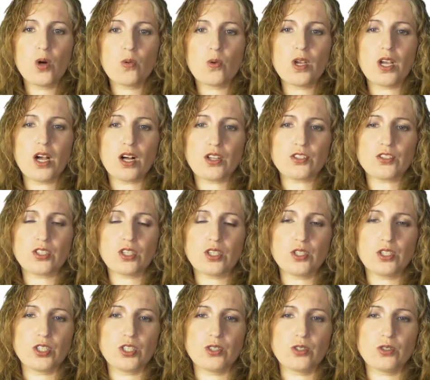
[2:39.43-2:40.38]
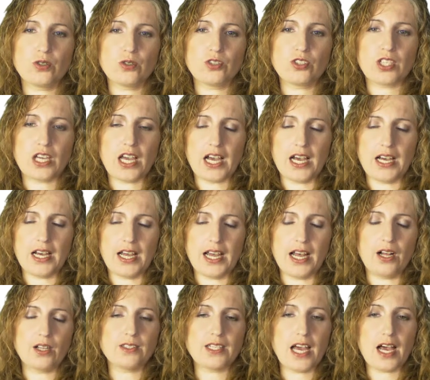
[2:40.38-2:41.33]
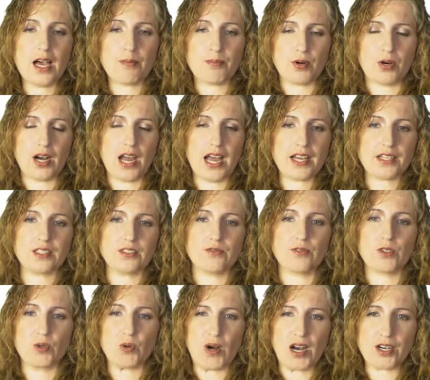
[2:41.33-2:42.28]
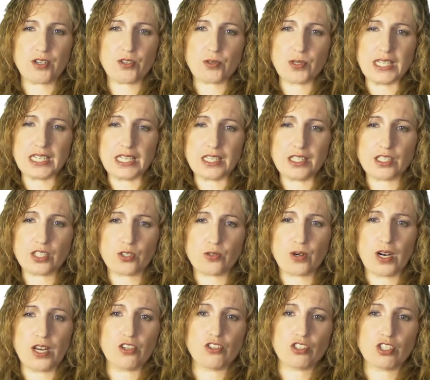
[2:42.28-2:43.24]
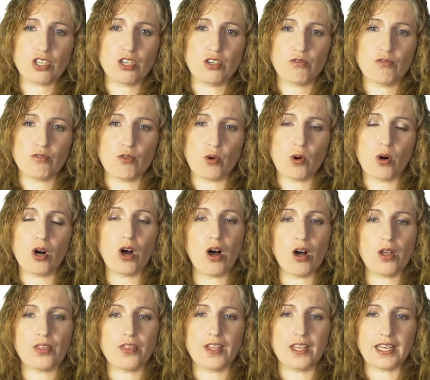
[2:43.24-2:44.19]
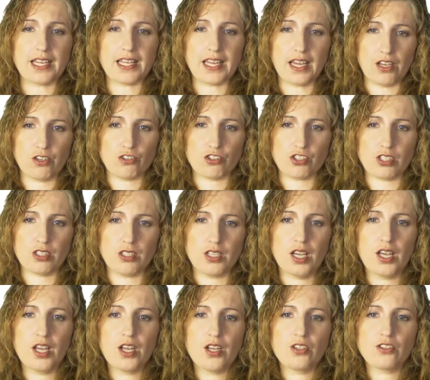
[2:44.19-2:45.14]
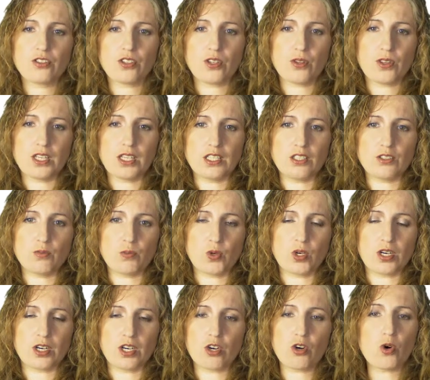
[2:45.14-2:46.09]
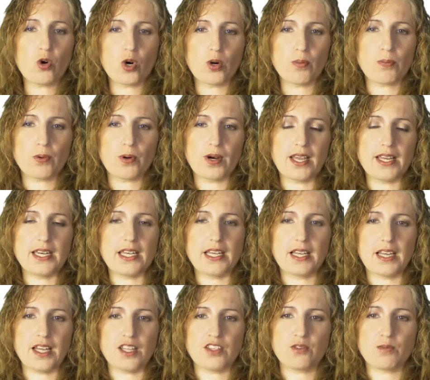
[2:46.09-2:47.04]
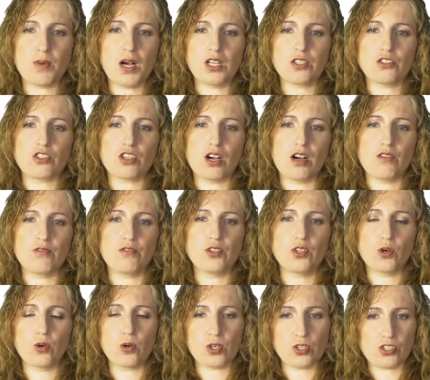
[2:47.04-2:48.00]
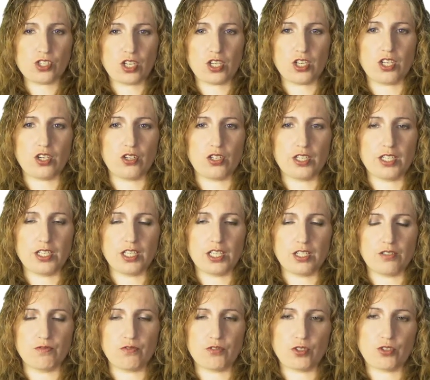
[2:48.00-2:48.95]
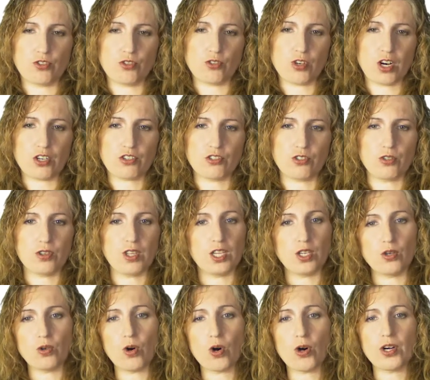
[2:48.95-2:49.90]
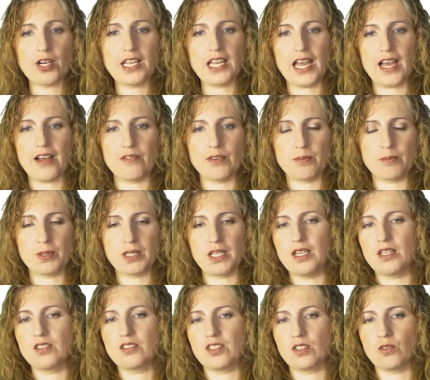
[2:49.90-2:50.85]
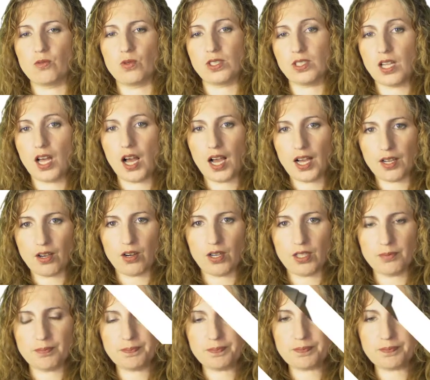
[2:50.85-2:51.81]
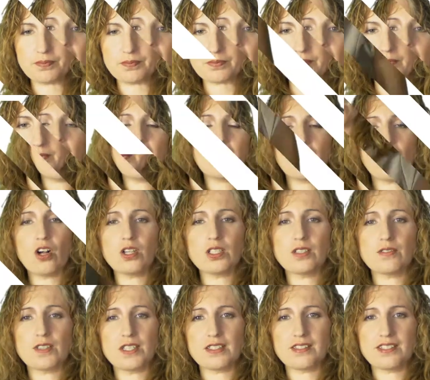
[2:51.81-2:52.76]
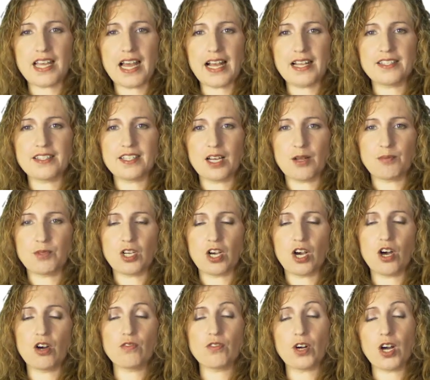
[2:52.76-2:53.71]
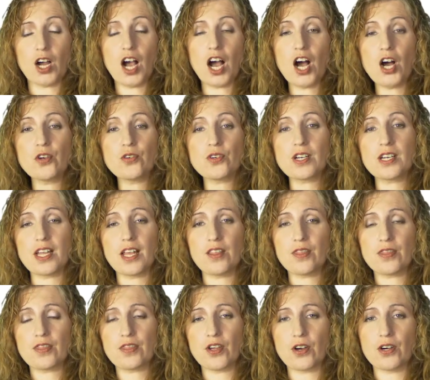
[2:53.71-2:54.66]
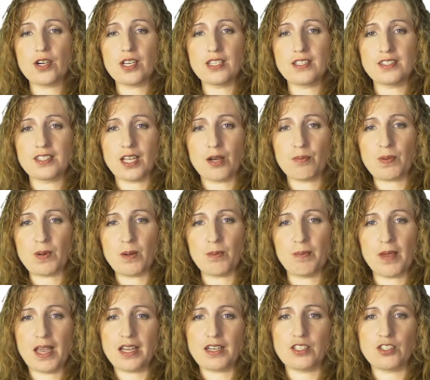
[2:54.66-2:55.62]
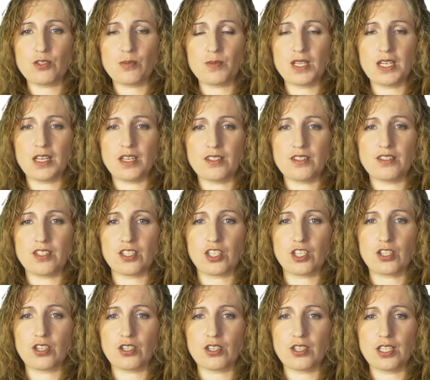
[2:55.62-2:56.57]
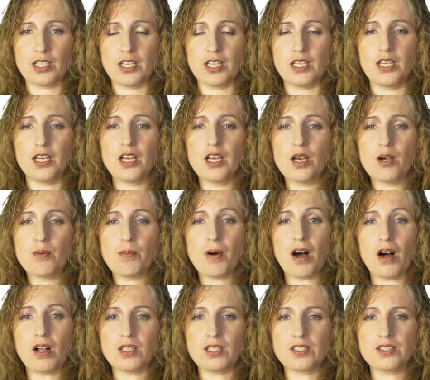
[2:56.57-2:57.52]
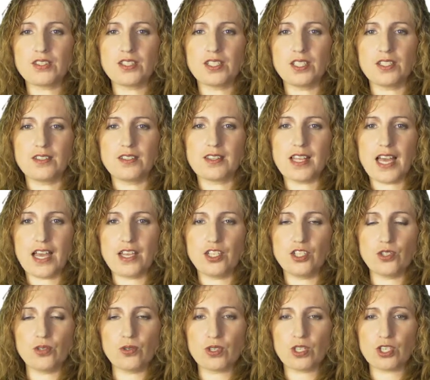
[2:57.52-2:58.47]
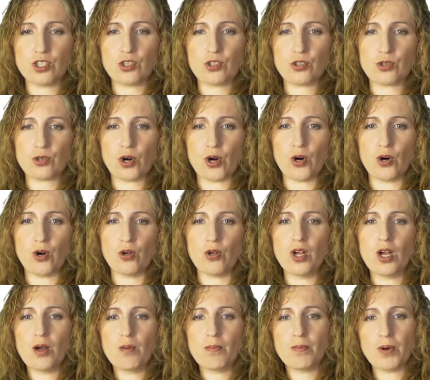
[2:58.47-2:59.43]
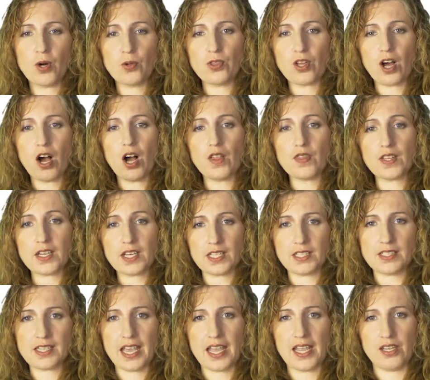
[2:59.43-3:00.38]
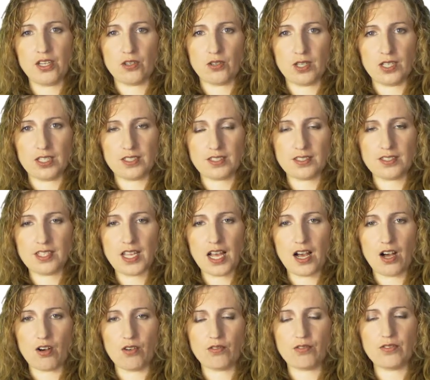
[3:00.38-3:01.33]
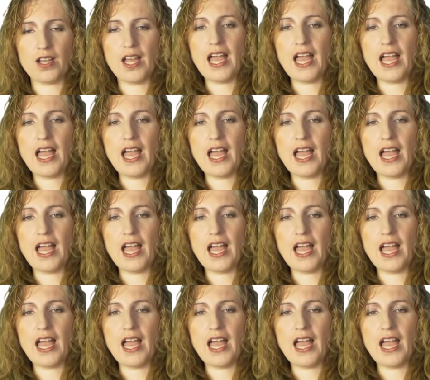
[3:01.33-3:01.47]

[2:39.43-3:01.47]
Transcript: We also use LDAP or Active Directory integration for authentication so that we're incorporating as much of your security infrastructure that you already have in place and rely on. And all of this adds up to over 130 separate management and security policies that you control both on the container itself